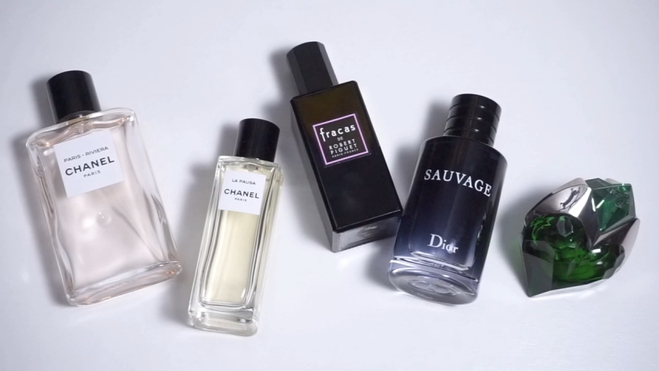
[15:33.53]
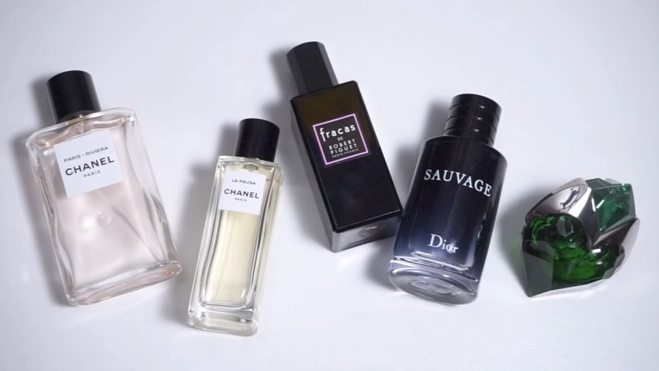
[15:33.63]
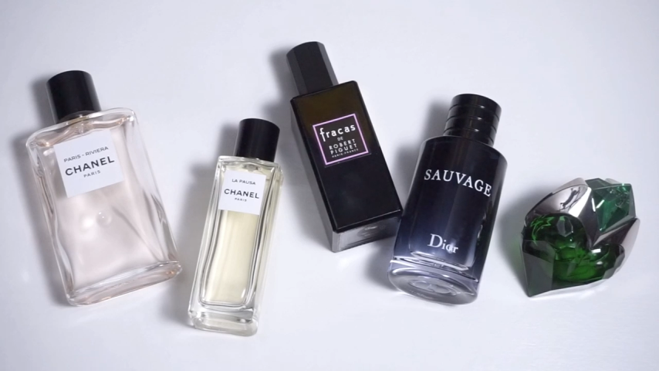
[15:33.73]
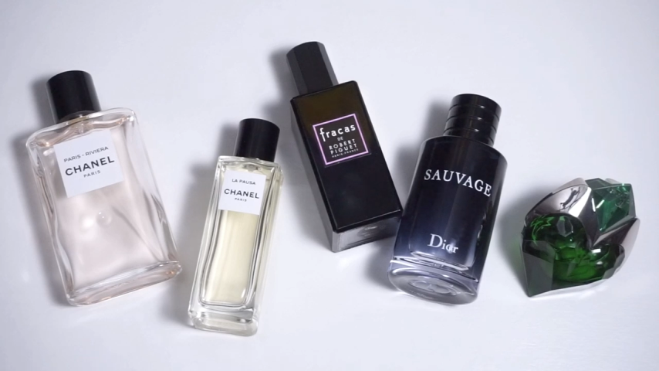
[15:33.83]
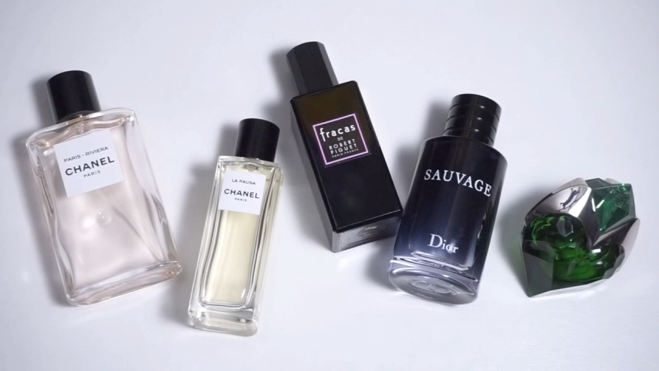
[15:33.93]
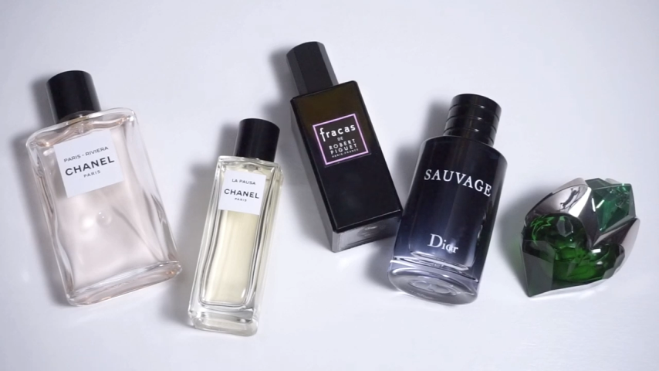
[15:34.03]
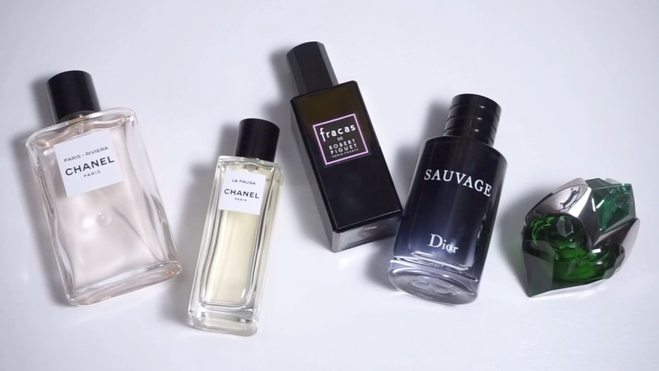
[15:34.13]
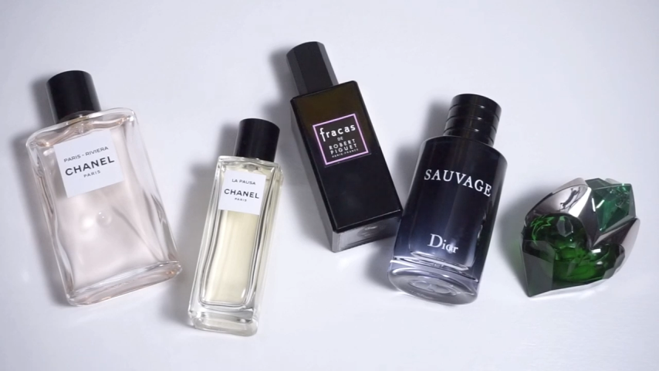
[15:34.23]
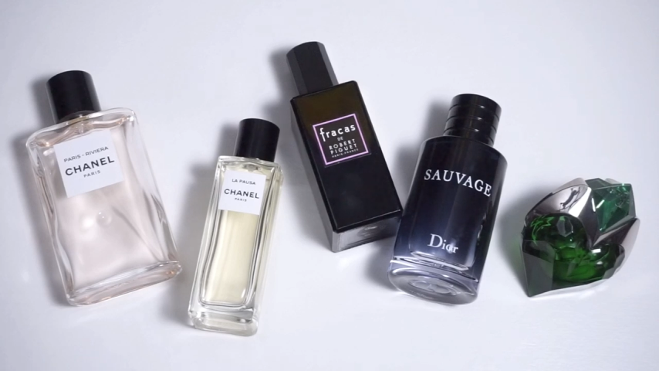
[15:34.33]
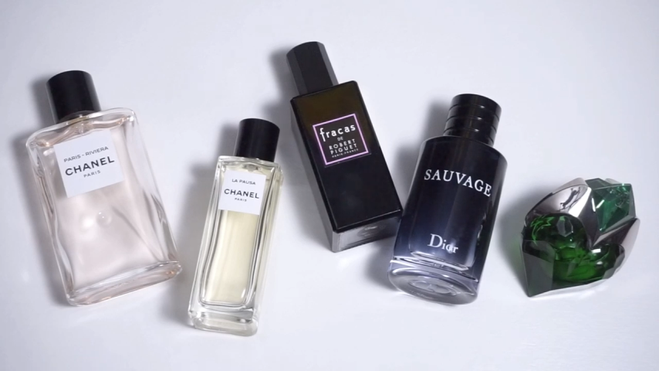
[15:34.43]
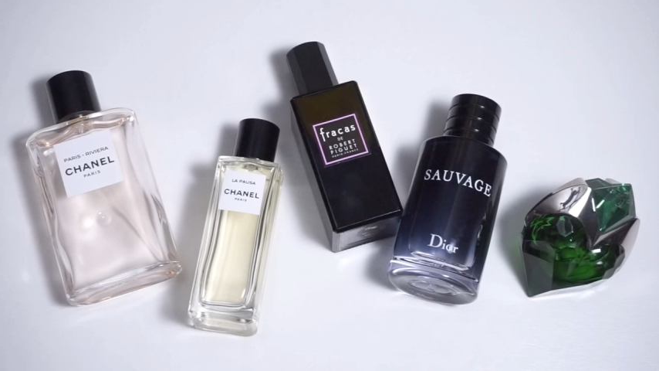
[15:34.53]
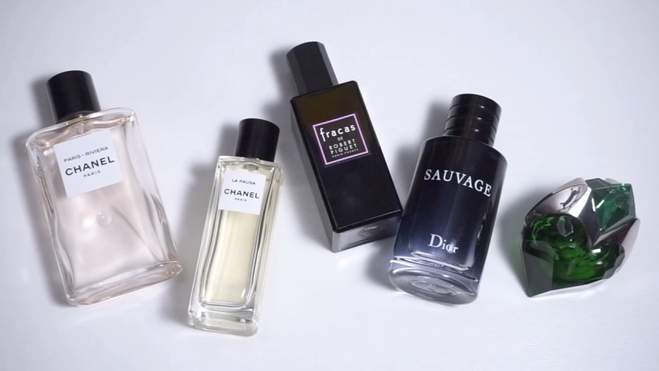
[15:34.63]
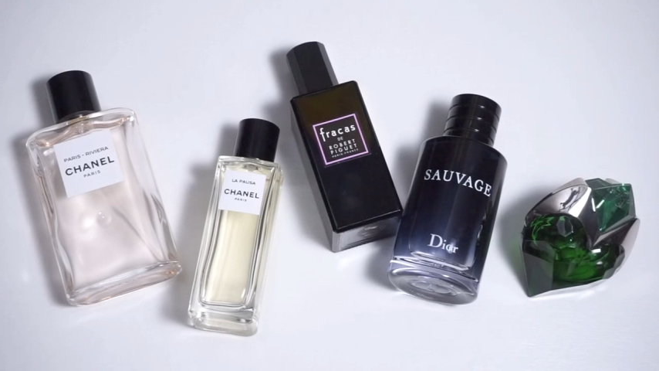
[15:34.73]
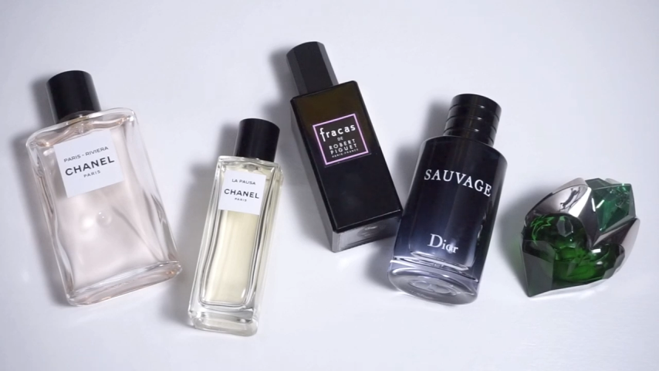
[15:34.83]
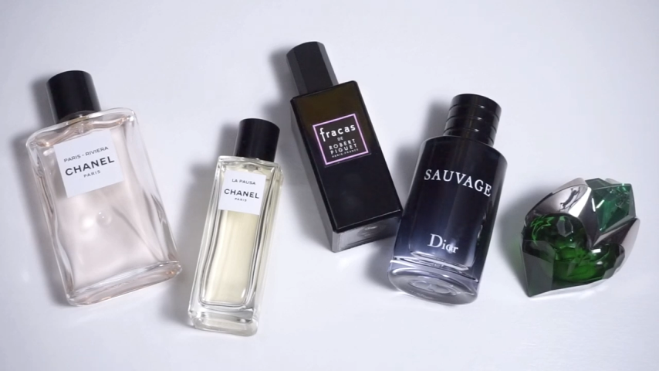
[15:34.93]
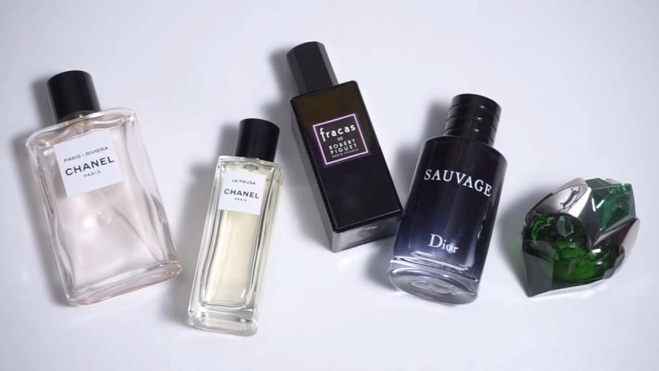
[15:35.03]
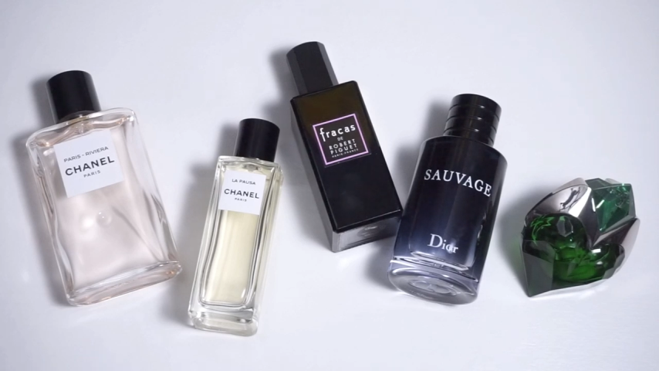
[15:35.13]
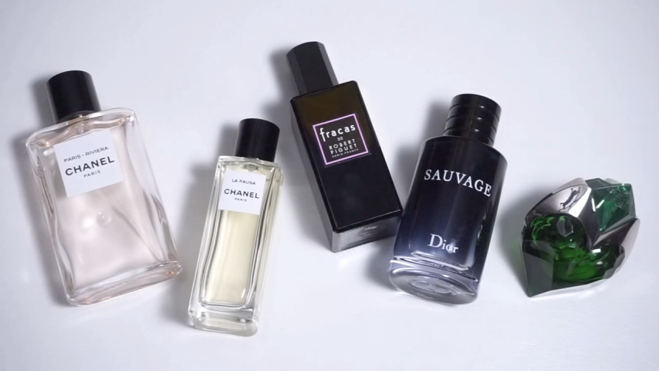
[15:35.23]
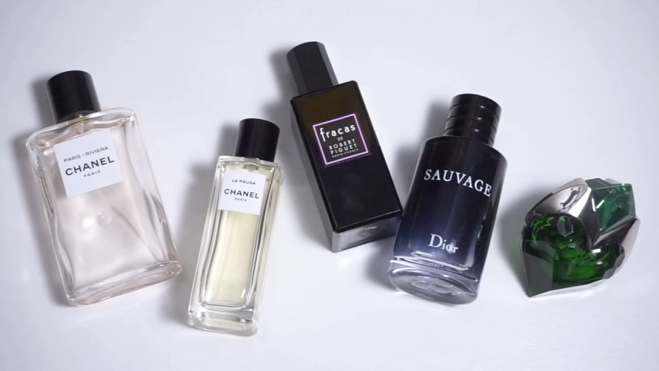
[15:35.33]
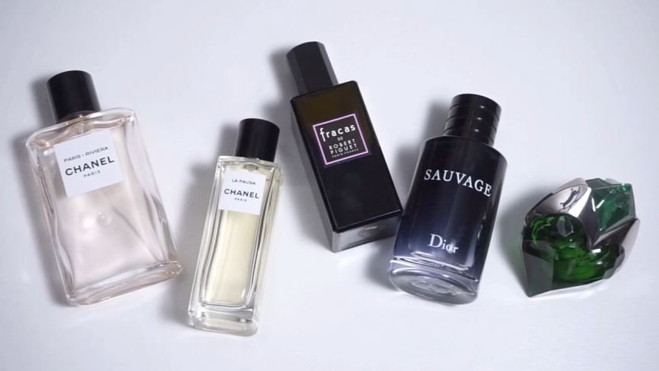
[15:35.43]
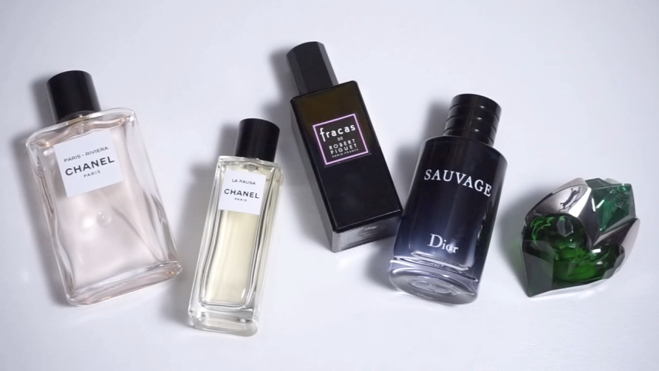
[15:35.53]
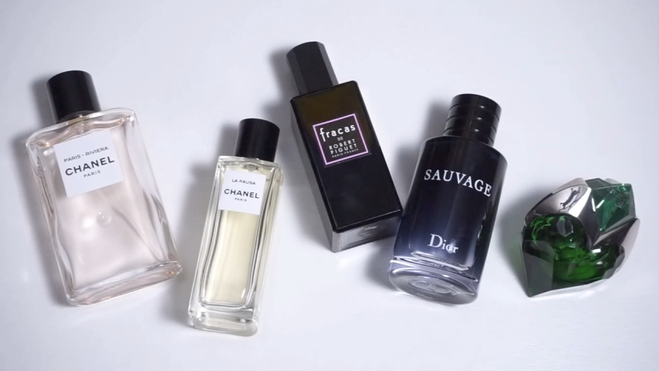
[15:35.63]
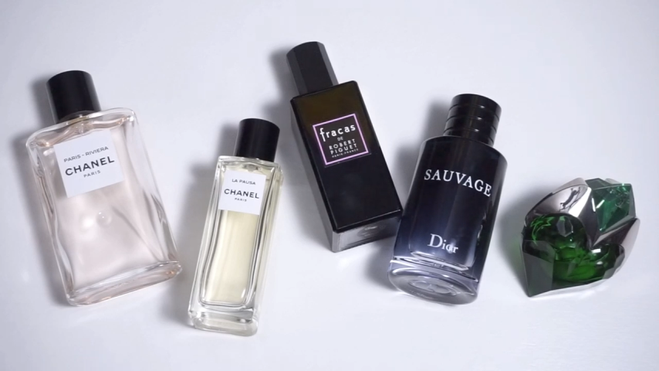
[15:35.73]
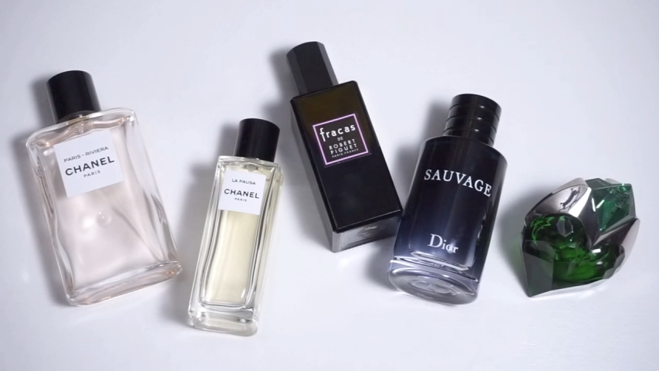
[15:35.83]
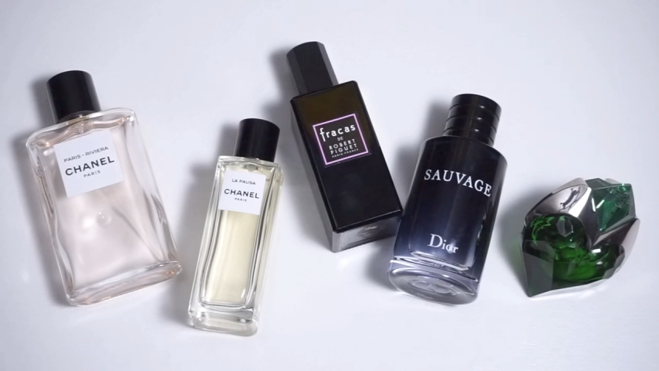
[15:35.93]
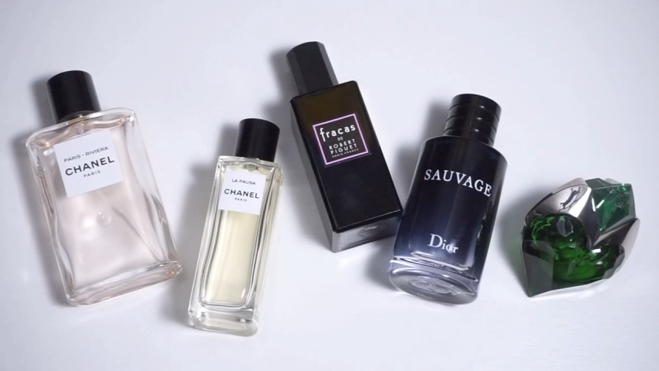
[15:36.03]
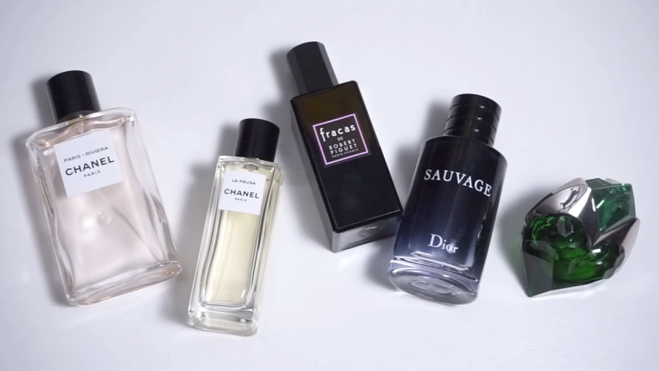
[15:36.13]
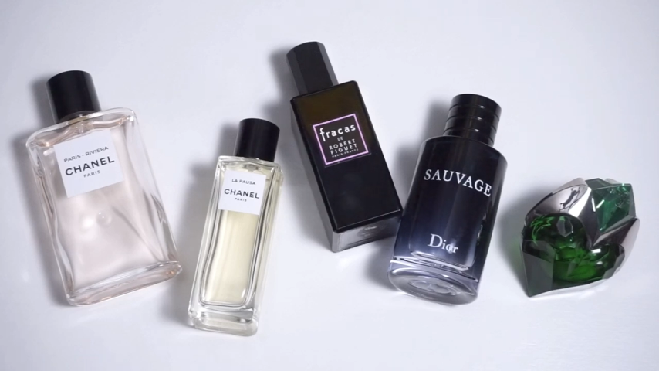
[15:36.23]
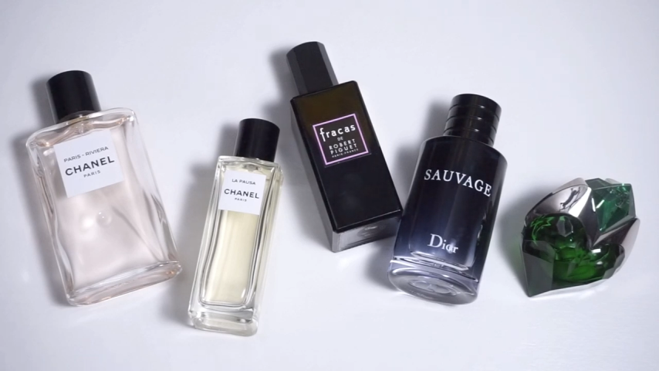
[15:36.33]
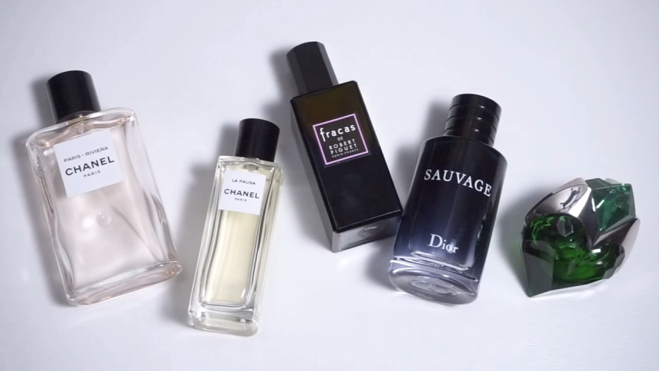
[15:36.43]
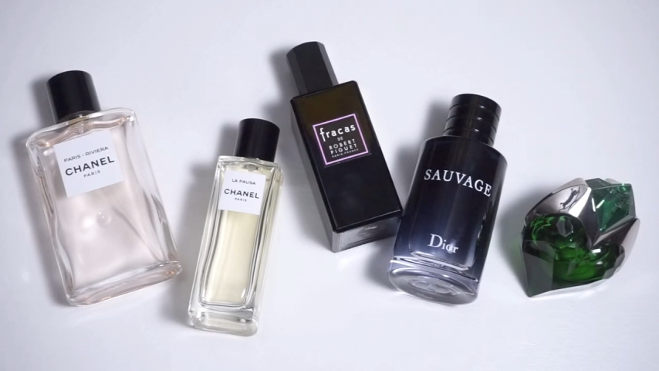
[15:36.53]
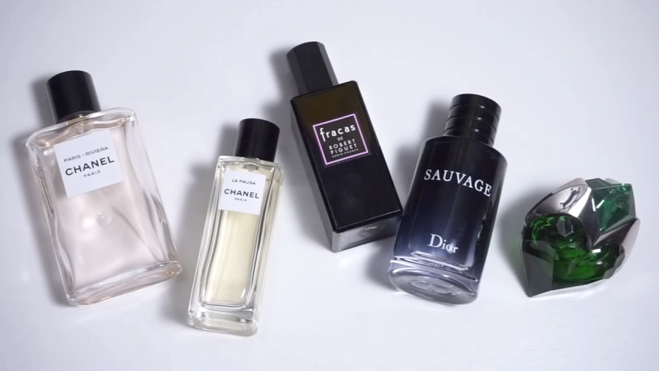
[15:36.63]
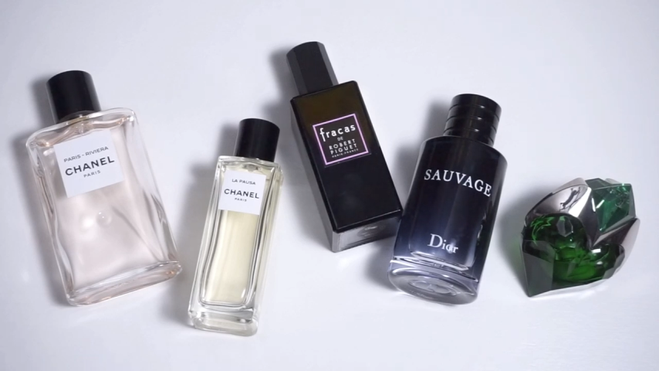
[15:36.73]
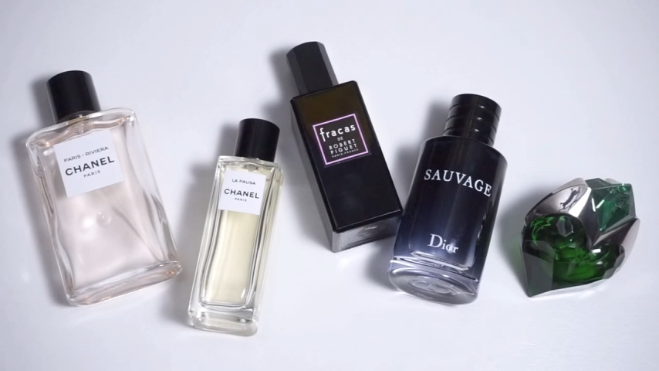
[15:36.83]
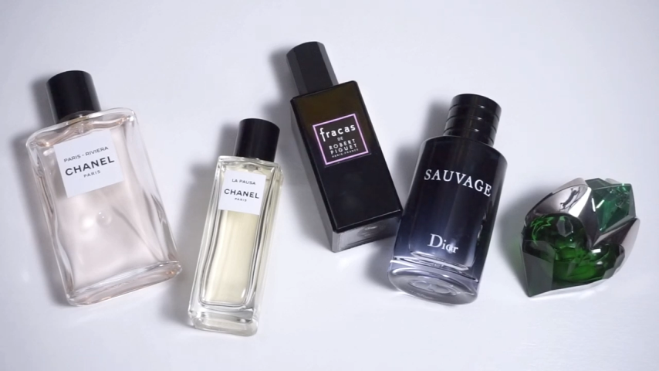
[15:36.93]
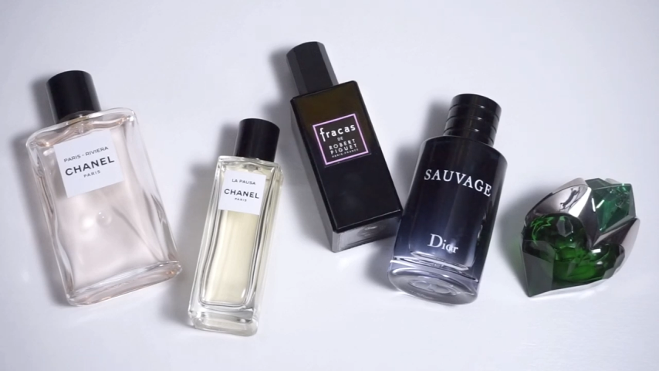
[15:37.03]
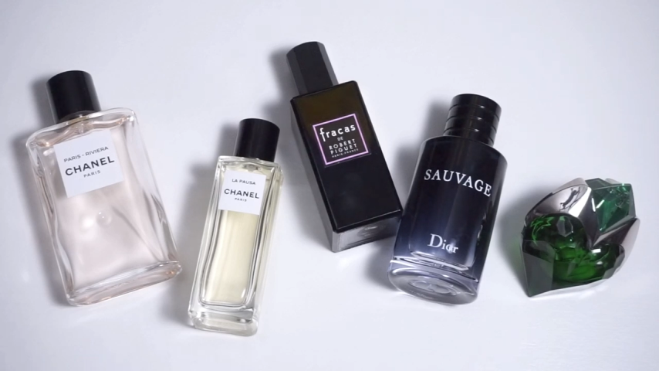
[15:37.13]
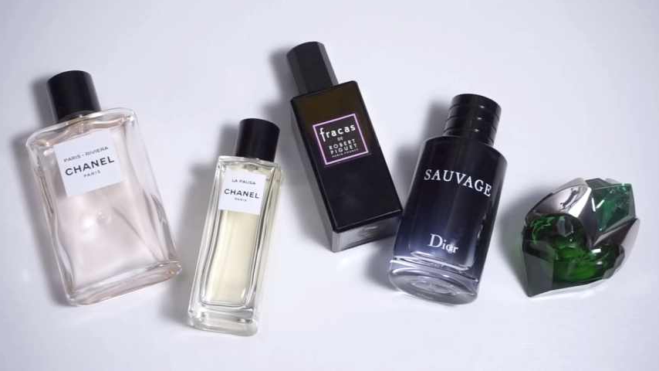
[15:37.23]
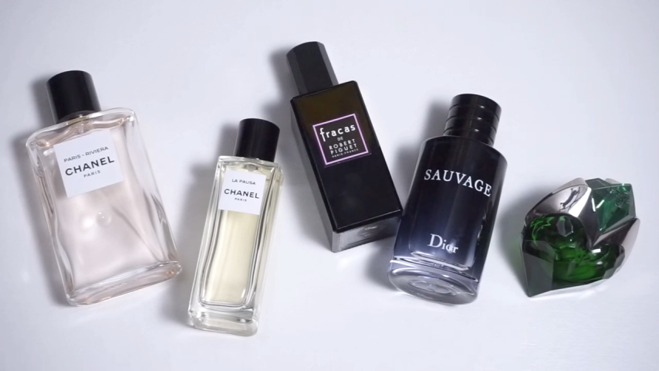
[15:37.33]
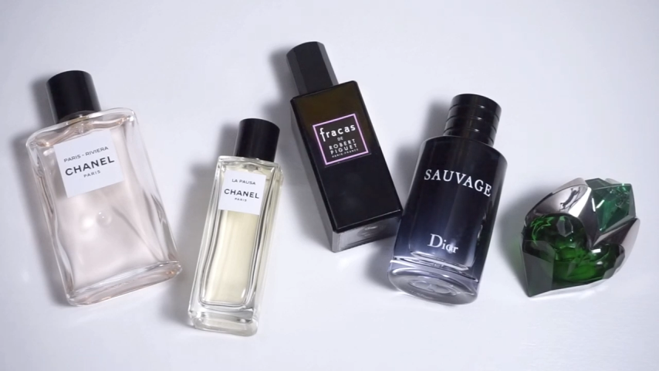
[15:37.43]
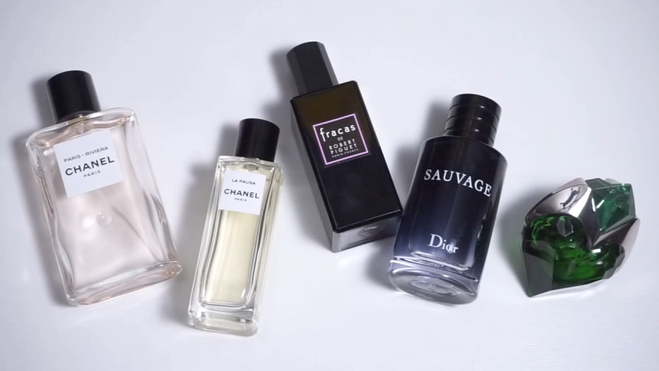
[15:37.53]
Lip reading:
Nobody's mouth can be seen.